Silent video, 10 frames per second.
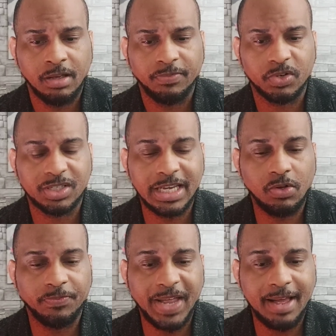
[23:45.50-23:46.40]
For
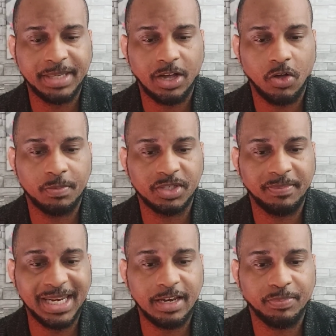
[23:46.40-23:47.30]
single-family homes,
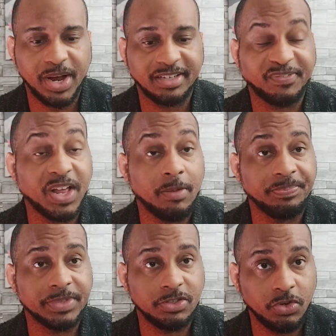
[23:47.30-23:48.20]
the median price
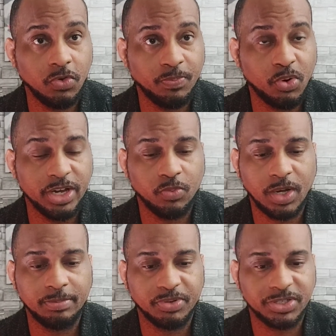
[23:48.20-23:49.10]
fell
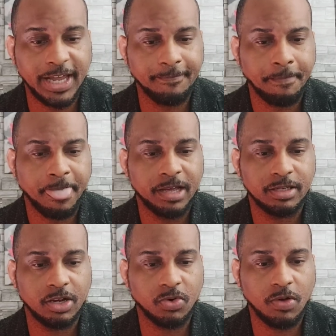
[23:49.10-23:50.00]
2.1 percent
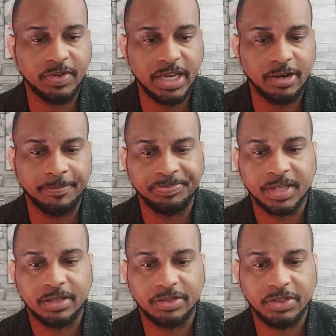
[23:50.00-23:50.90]
year over year,
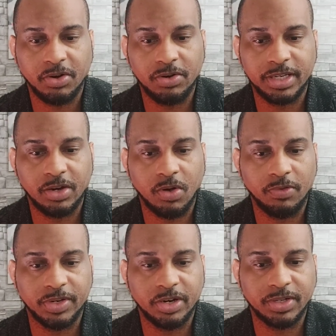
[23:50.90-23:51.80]
the third year
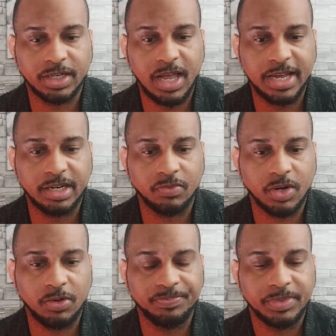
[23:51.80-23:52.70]
over year decline in a
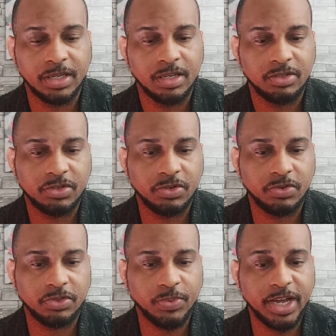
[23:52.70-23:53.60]
row
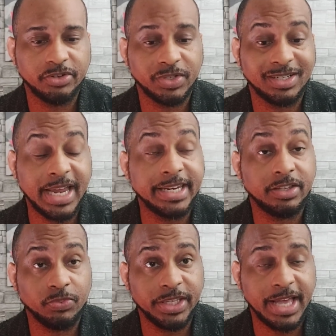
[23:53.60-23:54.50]
to
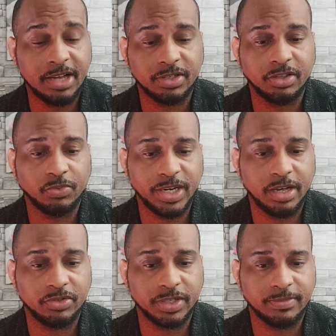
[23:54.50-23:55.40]

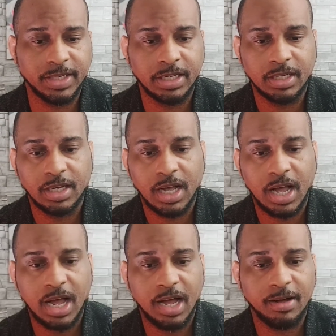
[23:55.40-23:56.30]
393,300.
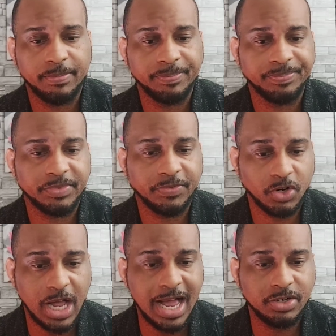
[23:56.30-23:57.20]
Uh,
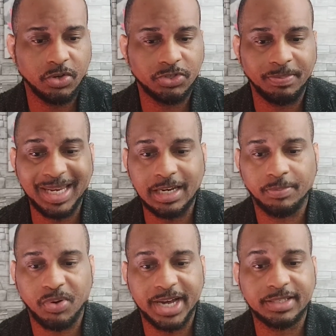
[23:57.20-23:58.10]
for condos, the
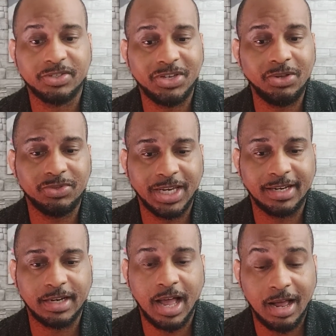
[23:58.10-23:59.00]
median price still
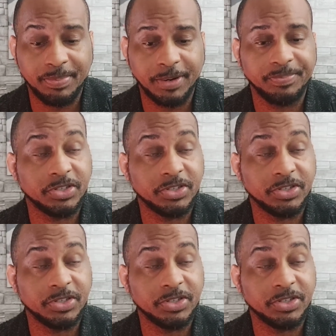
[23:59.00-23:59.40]
ticked up